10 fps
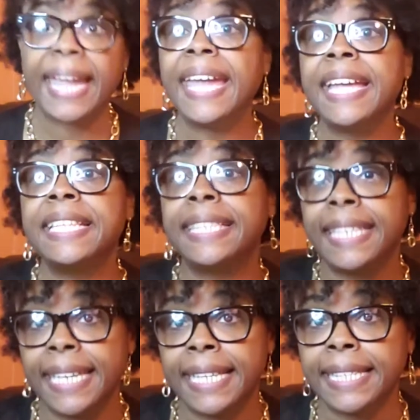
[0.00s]
and
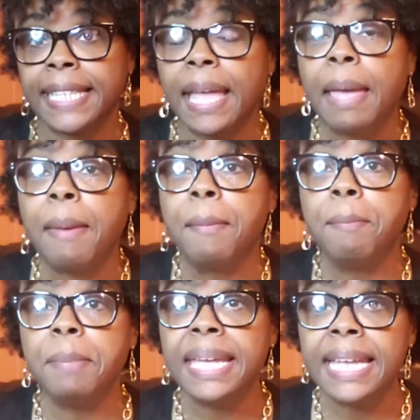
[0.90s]
since,
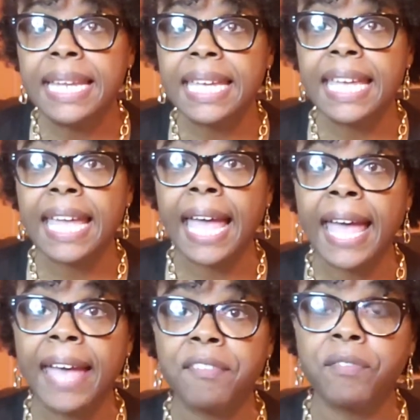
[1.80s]
many
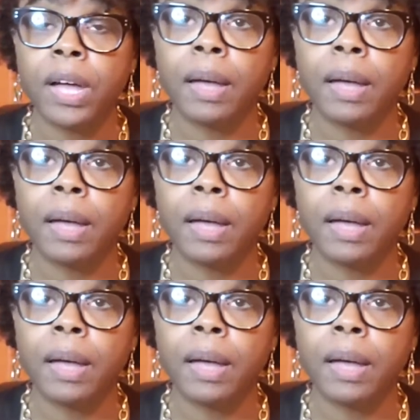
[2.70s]
have